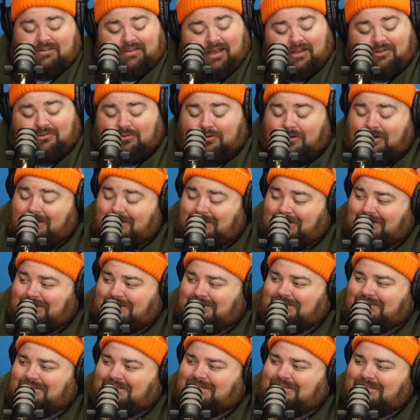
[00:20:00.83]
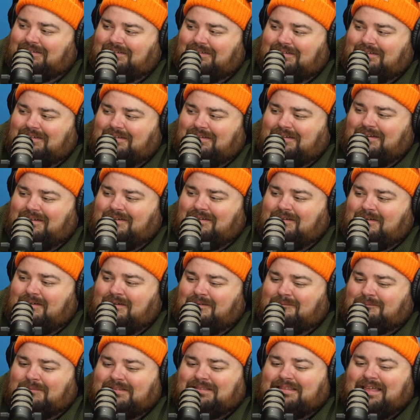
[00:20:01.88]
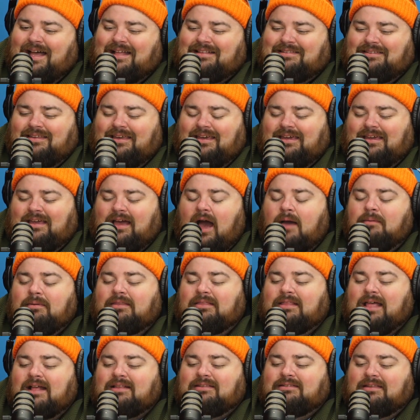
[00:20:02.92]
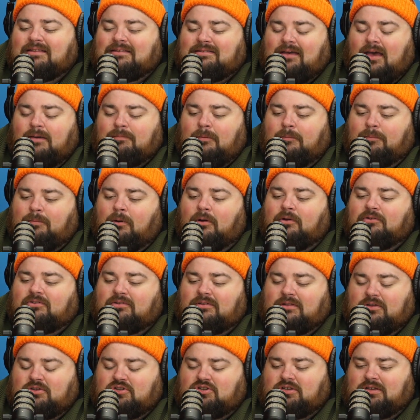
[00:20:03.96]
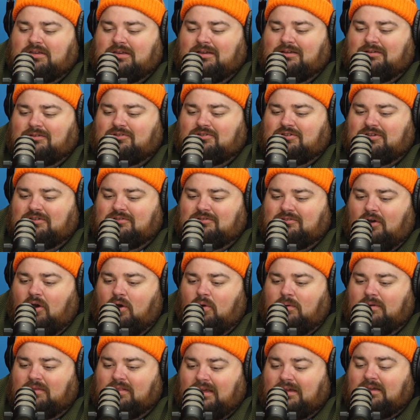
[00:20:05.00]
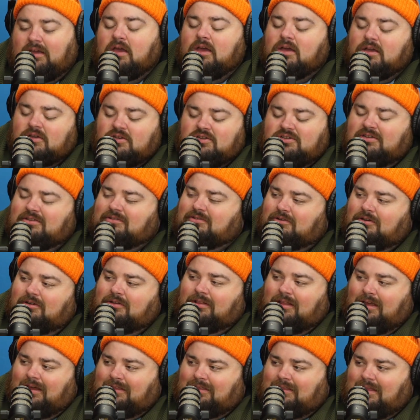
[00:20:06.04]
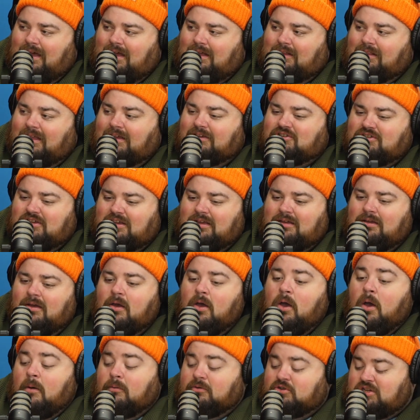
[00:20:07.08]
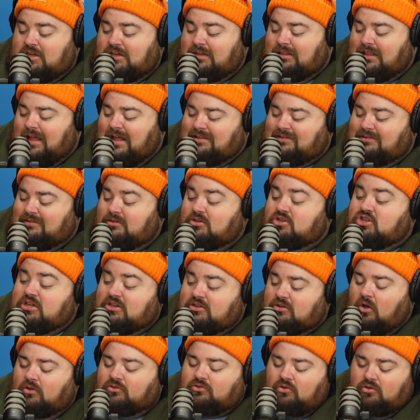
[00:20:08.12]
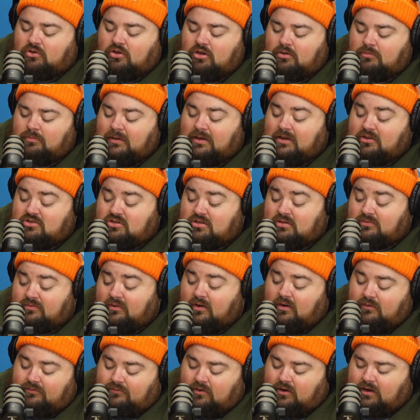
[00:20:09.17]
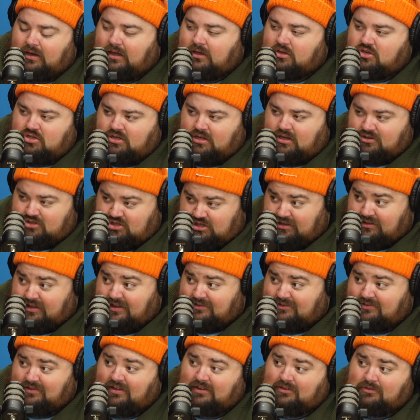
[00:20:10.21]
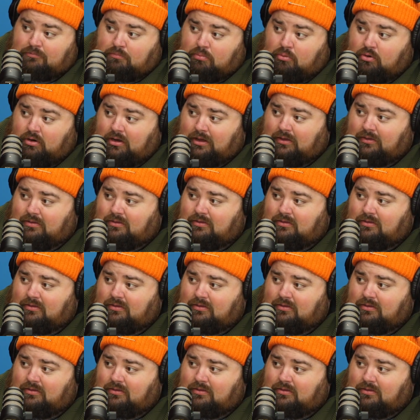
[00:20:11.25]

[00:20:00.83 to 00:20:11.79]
you, I try. But that's like, I mean, that's the type of person that she is. She's always like, she's good like that. Like she's also good because she's very funny and because she lets things breathe.